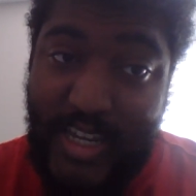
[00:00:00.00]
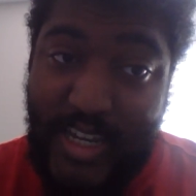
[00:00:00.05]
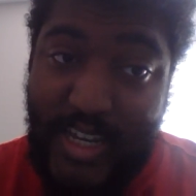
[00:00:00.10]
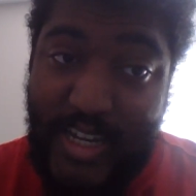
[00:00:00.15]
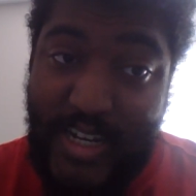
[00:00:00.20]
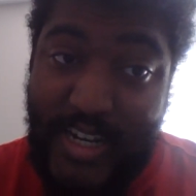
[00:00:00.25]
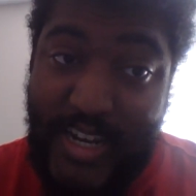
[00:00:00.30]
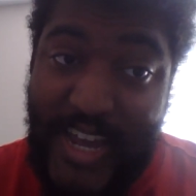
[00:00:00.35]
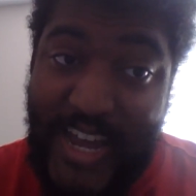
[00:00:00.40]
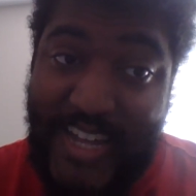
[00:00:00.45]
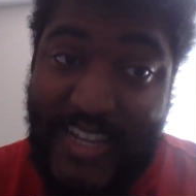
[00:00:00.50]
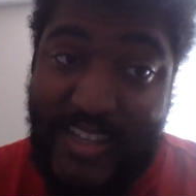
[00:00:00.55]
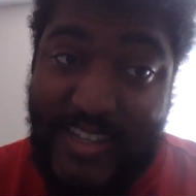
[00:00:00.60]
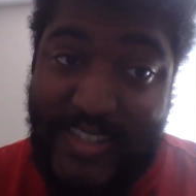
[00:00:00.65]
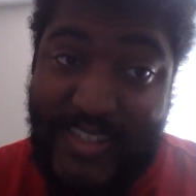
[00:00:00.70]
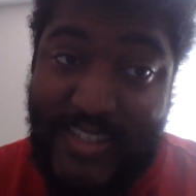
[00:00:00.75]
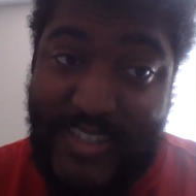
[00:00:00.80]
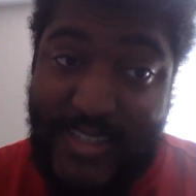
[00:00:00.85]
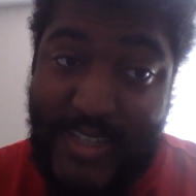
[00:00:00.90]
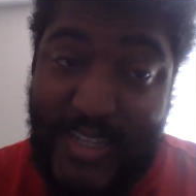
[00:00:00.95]
In
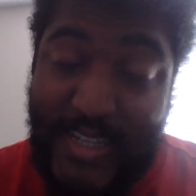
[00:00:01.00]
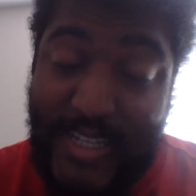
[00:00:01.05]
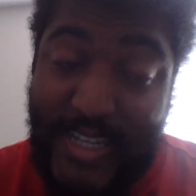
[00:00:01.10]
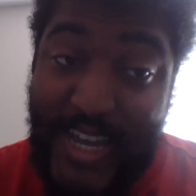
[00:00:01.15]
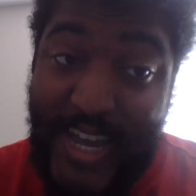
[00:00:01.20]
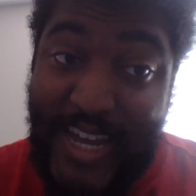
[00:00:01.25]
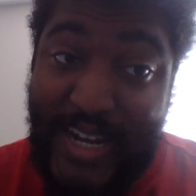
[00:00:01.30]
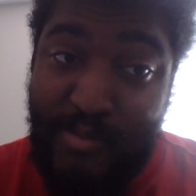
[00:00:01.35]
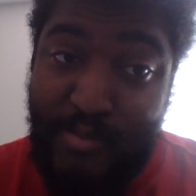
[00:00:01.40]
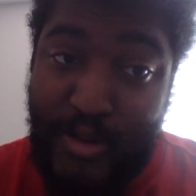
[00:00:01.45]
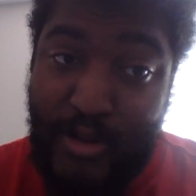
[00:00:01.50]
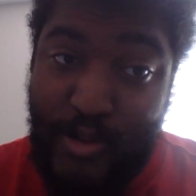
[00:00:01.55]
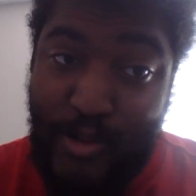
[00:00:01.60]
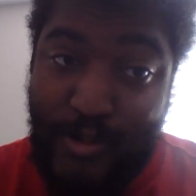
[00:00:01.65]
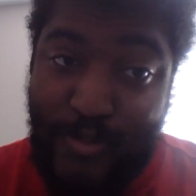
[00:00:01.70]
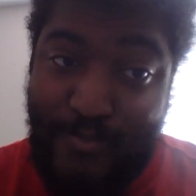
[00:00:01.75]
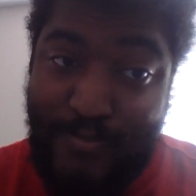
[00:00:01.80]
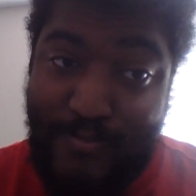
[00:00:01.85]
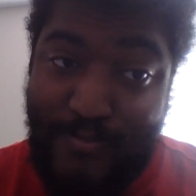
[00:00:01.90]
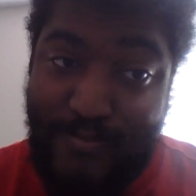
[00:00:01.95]
Dallas, the Cotton
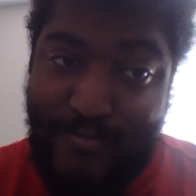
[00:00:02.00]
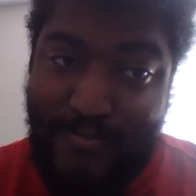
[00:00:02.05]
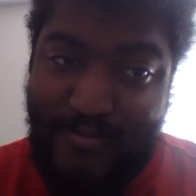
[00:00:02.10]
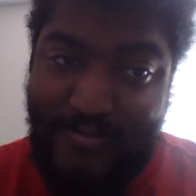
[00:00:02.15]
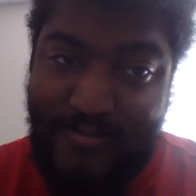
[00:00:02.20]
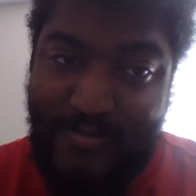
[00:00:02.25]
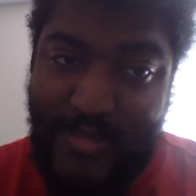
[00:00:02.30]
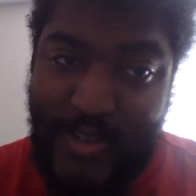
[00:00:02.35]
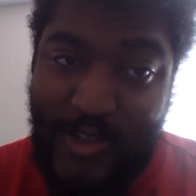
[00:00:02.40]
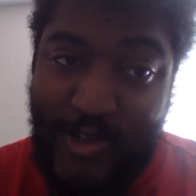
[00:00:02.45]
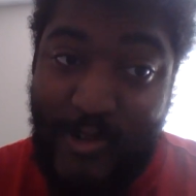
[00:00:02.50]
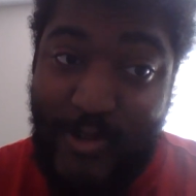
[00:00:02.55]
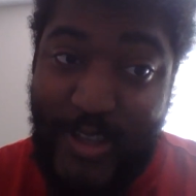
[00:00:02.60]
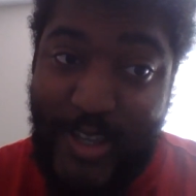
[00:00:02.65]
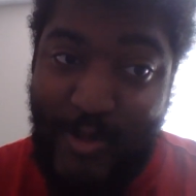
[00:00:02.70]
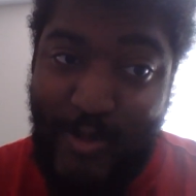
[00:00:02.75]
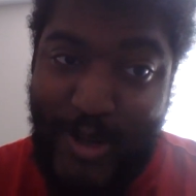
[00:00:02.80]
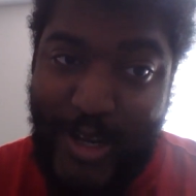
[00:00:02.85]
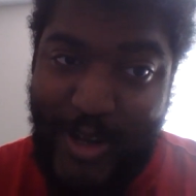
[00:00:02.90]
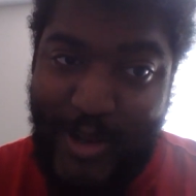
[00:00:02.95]
Bowl. Oh,
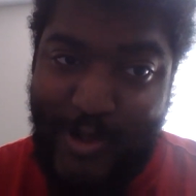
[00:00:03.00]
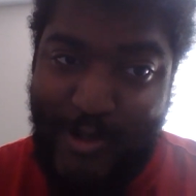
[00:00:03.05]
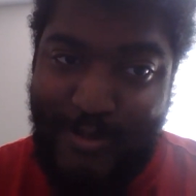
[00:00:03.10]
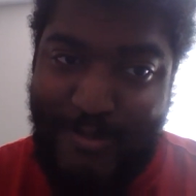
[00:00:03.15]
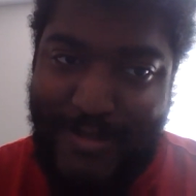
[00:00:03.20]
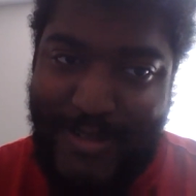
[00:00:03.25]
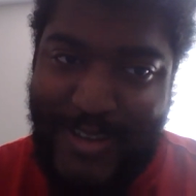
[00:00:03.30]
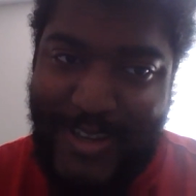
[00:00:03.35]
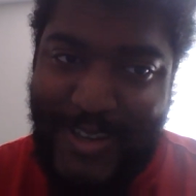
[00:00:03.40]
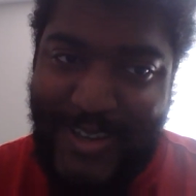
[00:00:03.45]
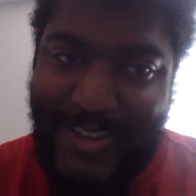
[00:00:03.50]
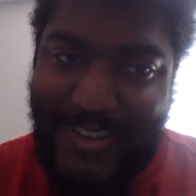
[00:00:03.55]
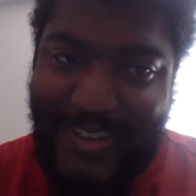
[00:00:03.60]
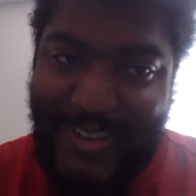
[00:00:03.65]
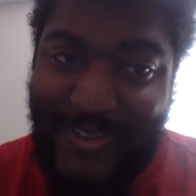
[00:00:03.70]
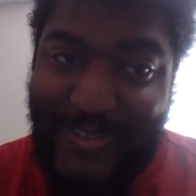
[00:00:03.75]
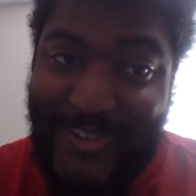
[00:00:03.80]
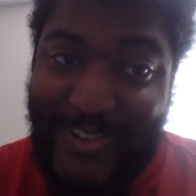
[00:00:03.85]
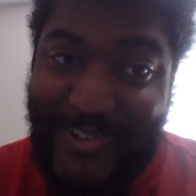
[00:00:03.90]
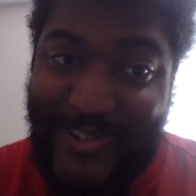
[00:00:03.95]
you know.
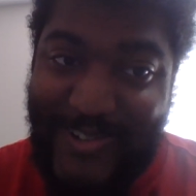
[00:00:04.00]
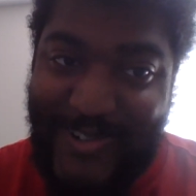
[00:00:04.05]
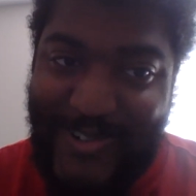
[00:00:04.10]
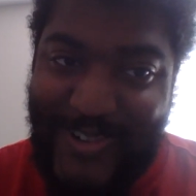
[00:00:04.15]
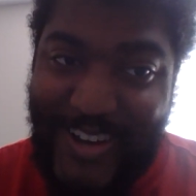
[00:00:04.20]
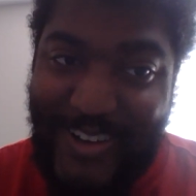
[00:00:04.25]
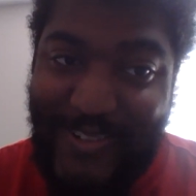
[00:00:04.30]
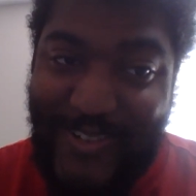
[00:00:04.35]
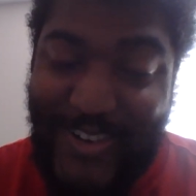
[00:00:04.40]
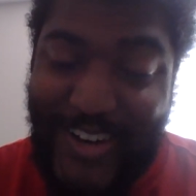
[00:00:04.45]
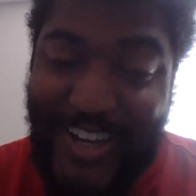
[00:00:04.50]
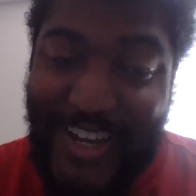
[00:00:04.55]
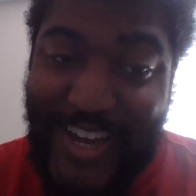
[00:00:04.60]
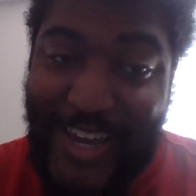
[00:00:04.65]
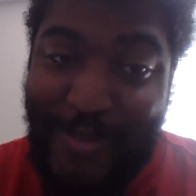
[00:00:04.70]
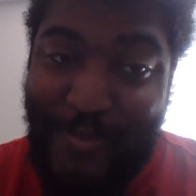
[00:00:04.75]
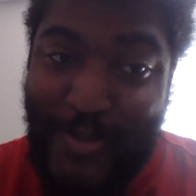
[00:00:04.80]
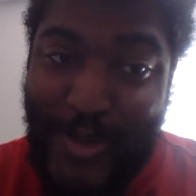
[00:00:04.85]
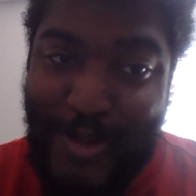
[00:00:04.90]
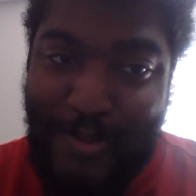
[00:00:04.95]
You know who I want to
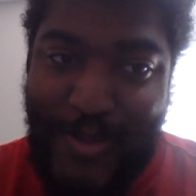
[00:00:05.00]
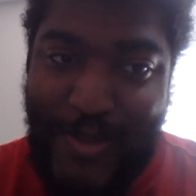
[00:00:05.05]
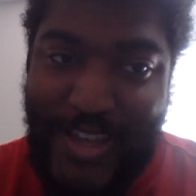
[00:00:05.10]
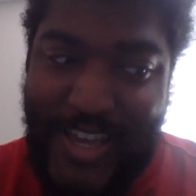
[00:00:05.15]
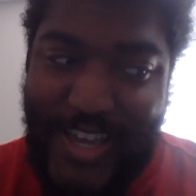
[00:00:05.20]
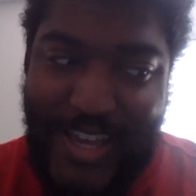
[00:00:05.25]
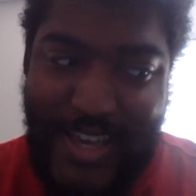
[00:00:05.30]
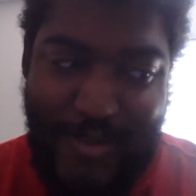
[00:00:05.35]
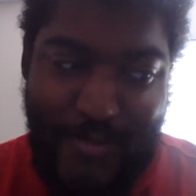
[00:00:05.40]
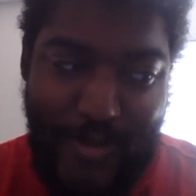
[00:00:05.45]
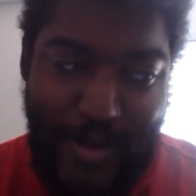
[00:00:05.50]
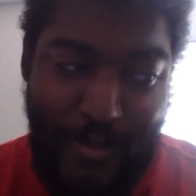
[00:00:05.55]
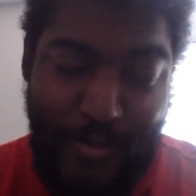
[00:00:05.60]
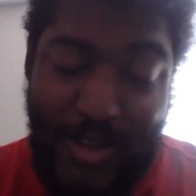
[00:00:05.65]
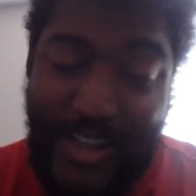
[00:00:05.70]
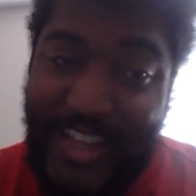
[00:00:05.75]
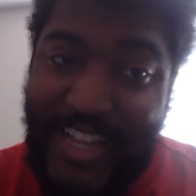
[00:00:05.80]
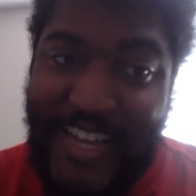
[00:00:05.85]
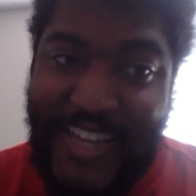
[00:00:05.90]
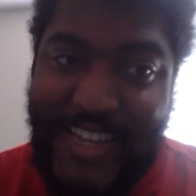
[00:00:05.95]
hype up. But I'm
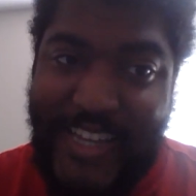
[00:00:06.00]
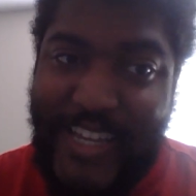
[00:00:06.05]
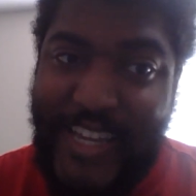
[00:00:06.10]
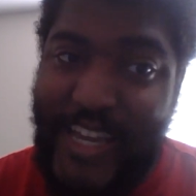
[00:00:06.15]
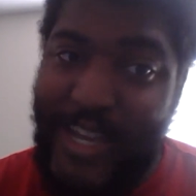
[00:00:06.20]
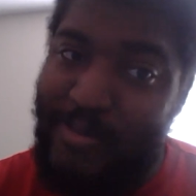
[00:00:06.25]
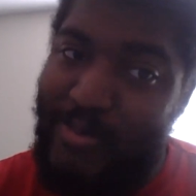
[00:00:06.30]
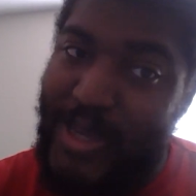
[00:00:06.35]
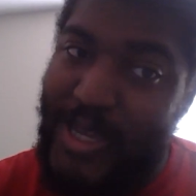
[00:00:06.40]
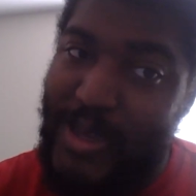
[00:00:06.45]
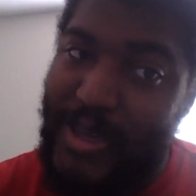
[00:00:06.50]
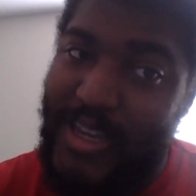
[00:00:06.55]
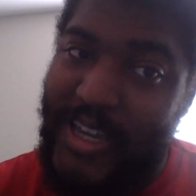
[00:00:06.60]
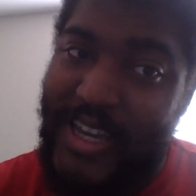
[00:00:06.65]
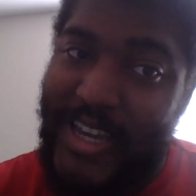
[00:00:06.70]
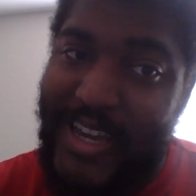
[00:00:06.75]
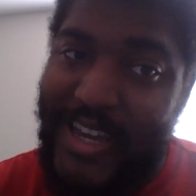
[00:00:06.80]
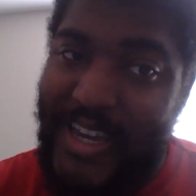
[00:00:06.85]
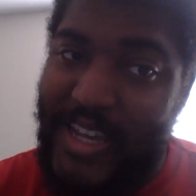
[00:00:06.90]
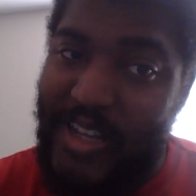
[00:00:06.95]
glad the AP
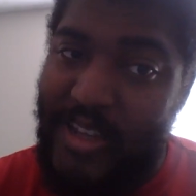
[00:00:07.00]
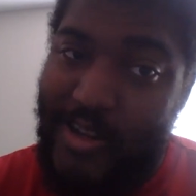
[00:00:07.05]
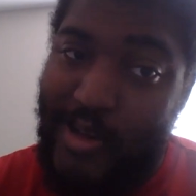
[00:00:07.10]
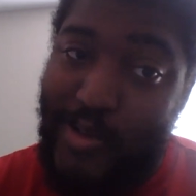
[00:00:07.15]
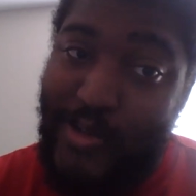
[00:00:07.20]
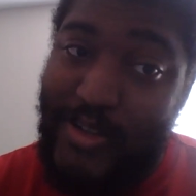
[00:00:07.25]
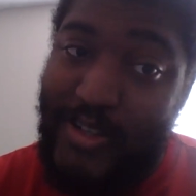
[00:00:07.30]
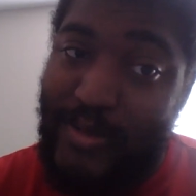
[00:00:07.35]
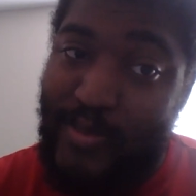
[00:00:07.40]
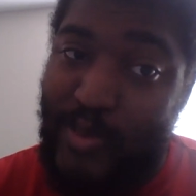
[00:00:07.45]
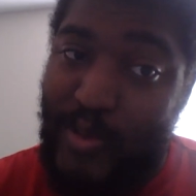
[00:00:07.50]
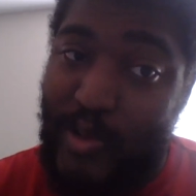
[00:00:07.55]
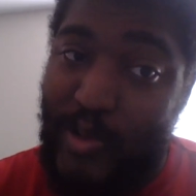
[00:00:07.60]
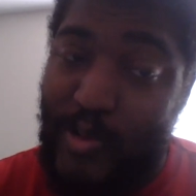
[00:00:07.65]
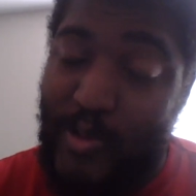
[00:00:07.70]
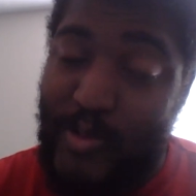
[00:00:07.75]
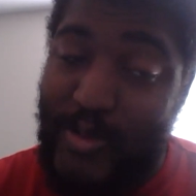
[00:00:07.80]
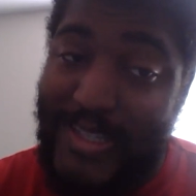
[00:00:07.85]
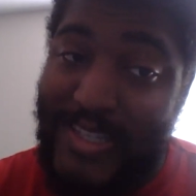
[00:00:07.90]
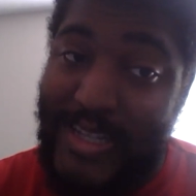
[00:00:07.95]
and the coaches'
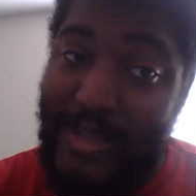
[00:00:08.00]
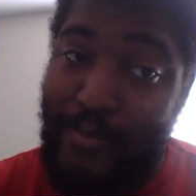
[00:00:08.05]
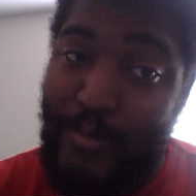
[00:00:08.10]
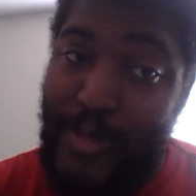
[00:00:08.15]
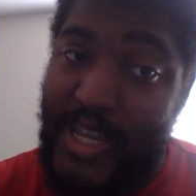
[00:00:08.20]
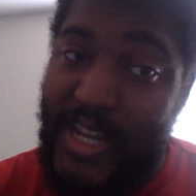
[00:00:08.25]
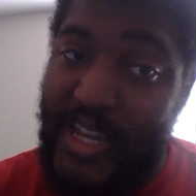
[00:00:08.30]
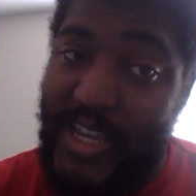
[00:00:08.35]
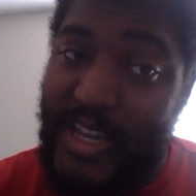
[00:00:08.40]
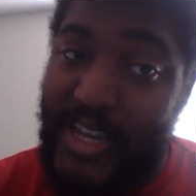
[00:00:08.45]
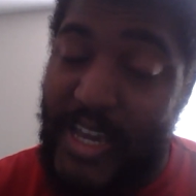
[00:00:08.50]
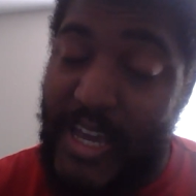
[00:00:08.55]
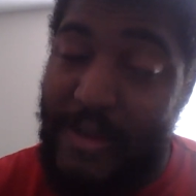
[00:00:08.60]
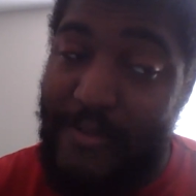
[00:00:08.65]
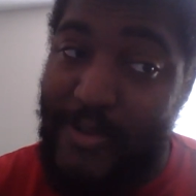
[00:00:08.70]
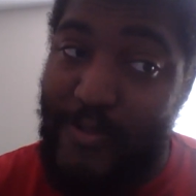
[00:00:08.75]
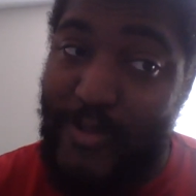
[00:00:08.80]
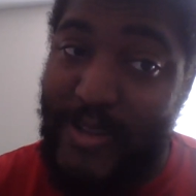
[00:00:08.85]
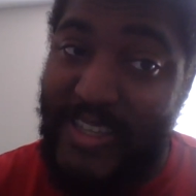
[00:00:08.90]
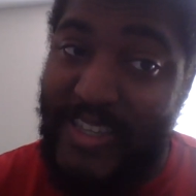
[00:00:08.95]
polls and the media
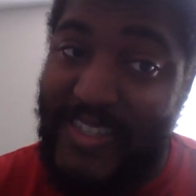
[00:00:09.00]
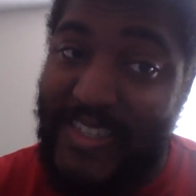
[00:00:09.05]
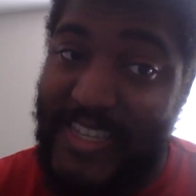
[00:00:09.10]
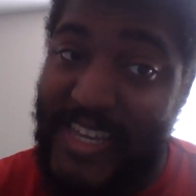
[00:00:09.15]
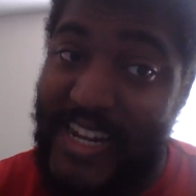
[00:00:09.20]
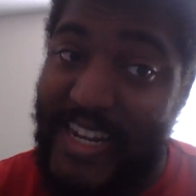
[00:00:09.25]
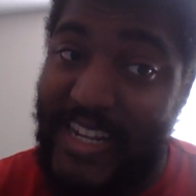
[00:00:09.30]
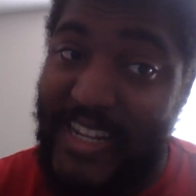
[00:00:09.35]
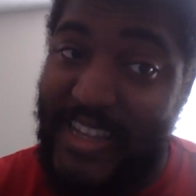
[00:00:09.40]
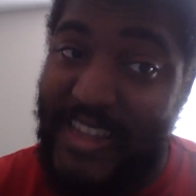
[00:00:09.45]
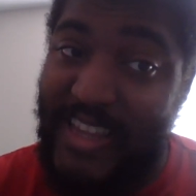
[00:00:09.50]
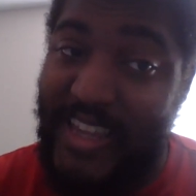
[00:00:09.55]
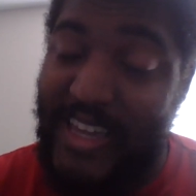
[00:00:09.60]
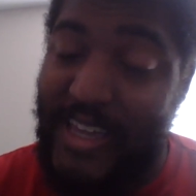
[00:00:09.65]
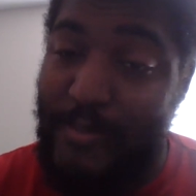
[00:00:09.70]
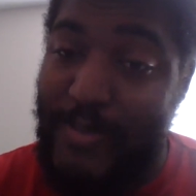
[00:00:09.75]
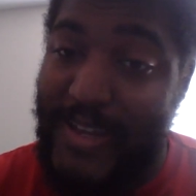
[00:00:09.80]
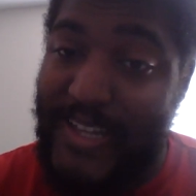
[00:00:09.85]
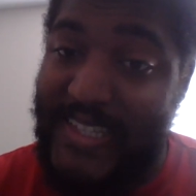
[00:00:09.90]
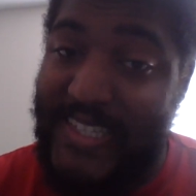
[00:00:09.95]
haven't really said
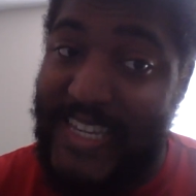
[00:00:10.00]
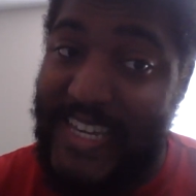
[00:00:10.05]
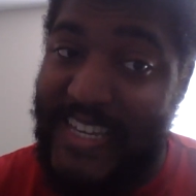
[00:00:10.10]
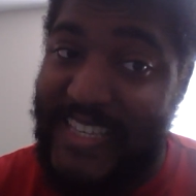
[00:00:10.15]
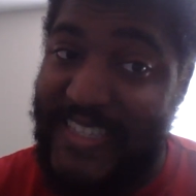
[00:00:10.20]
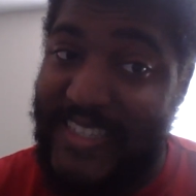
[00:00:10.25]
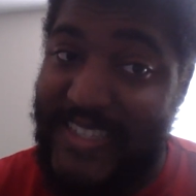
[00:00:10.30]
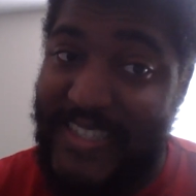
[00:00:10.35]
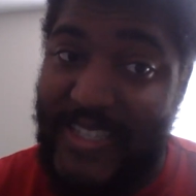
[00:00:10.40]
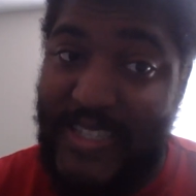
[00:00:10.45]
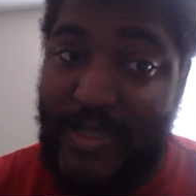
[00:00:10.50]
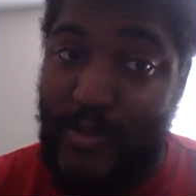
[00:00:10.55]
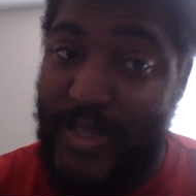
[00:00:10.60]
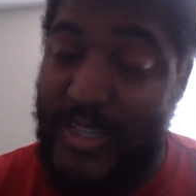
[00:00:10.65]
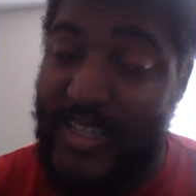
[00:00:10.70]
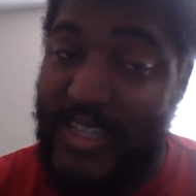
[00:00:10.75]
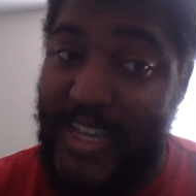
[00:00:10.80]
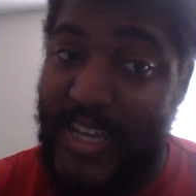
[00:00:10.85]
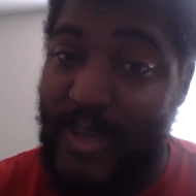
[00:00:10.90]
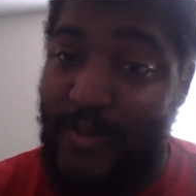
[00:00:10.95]
anything about Texas this
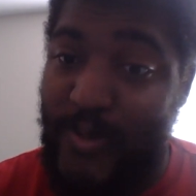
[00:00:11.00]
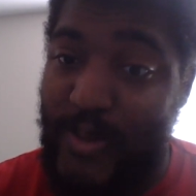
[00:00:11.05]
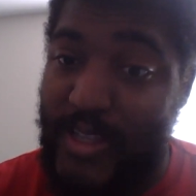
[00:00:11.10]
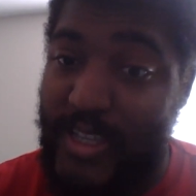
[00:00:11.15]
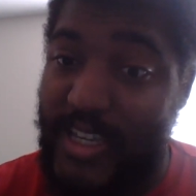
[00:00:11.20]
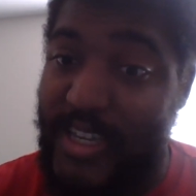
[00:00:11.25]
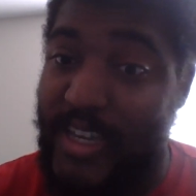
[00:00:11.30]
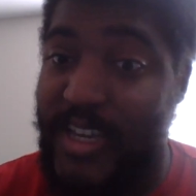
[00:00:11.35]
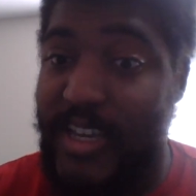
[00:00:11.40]
week, thankfully.